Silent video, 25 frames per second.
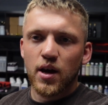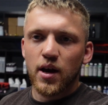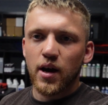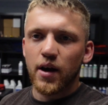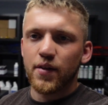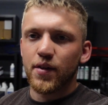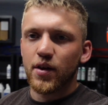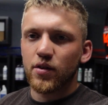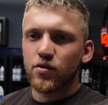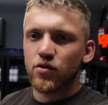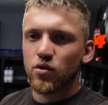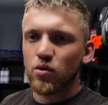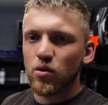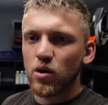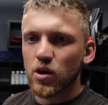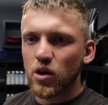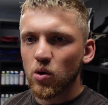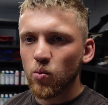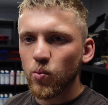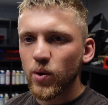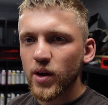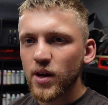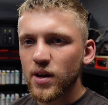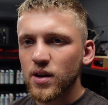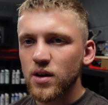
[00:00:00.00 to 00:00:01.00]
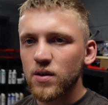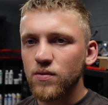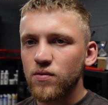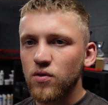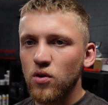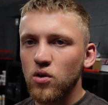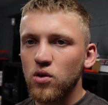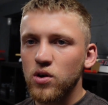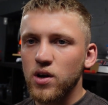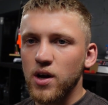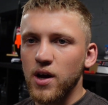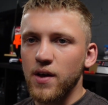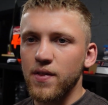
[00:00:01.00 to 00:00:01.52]
and then do like a weekly
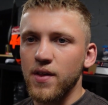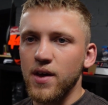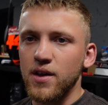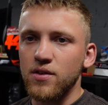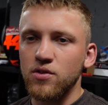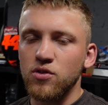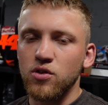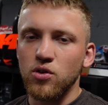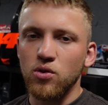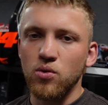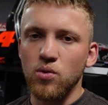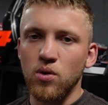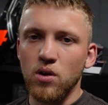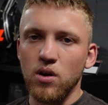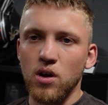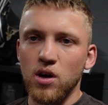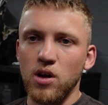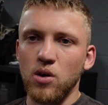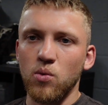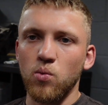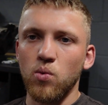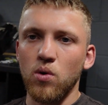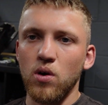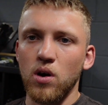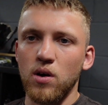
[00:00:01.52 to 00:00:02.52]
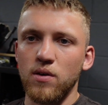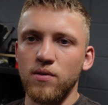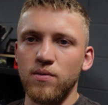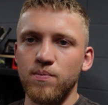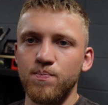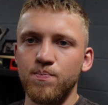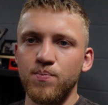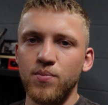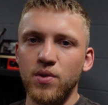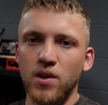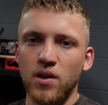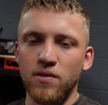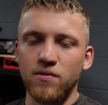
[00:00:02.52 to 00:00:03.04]
vlog, and then do like a
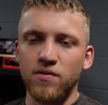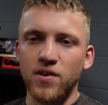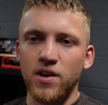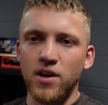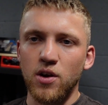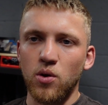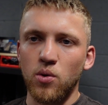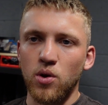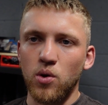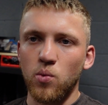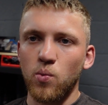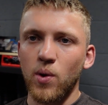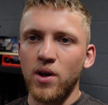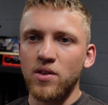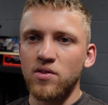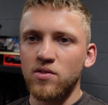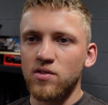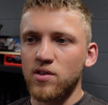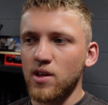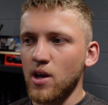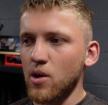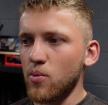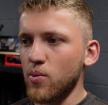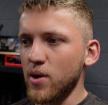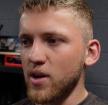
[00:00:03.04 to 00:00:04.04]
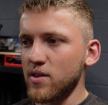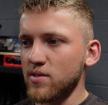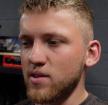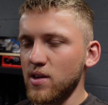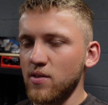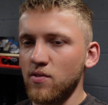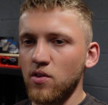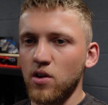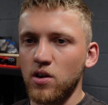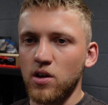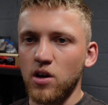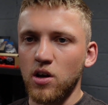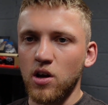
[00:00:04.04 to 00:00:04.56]
video on a Wednesday where it's
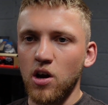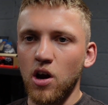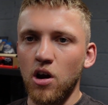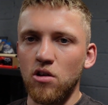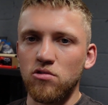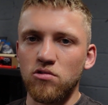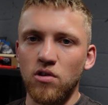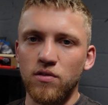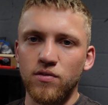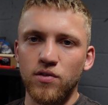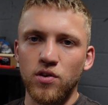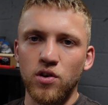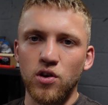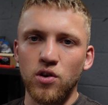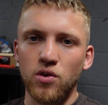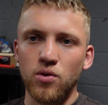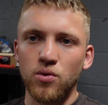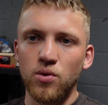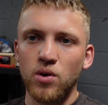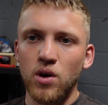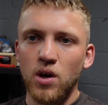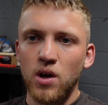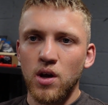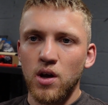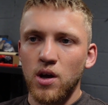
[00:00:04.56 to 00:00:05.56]
either like a car review,